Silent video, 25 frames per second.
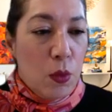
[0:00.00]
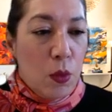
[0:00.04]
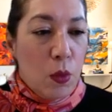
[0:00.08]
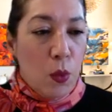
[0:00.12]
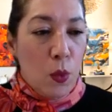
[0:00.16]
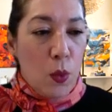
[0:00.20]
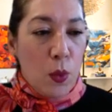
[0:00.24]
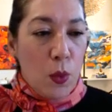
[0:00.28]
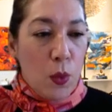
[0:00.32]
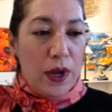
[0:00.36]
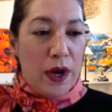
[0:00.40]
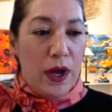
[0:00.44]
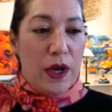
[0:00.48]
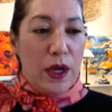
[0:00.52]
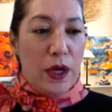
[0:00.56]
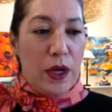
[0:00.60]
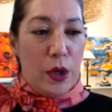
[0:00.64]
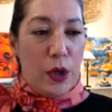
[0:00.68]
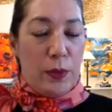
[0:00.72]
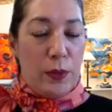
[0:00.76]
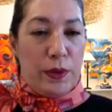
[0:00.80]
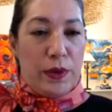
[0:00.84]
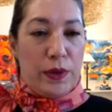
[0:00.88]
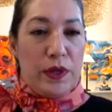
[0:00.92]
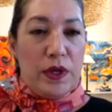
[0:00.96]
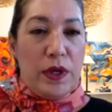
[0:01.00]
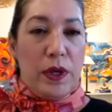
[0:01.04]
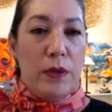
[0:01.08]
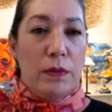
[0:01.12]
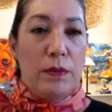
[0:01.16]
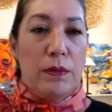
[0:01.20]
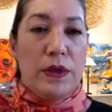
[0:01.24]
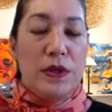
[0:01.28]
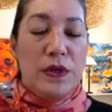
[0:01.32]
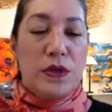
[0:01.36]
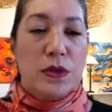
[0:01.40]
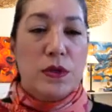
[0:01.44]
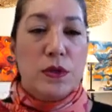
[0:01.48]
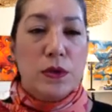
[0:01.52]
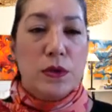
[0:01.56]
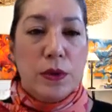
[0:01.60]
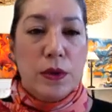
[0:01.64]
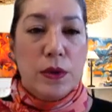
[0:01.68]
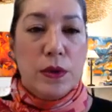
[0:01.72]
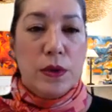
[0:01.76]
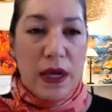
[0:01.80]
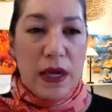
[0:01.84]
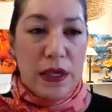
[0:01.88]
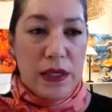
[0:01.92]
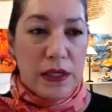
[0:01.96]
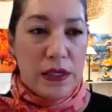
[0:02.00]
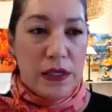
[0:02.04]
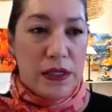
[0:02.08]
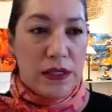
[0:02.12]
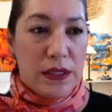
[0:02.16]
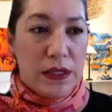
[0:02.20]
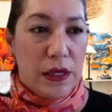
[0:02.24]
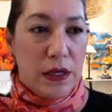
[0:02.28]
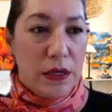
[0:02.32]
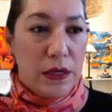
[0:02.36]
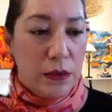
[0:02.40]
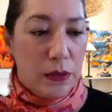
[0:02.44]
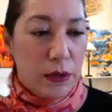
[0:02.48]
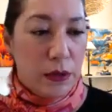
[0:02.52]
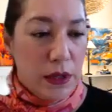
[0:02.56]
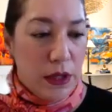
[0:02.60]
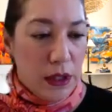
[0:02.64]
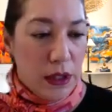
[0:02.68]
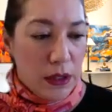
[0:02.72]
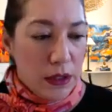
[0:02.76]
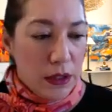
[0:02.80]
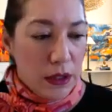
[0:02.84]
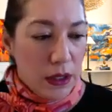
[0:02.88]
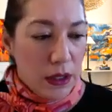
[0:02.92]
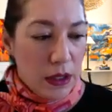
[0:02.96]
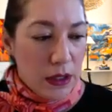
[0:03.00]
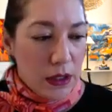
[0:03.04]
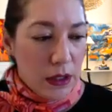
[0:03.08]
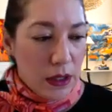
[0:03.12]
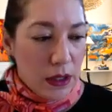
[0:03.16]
When I opened up my store in Alexandria, and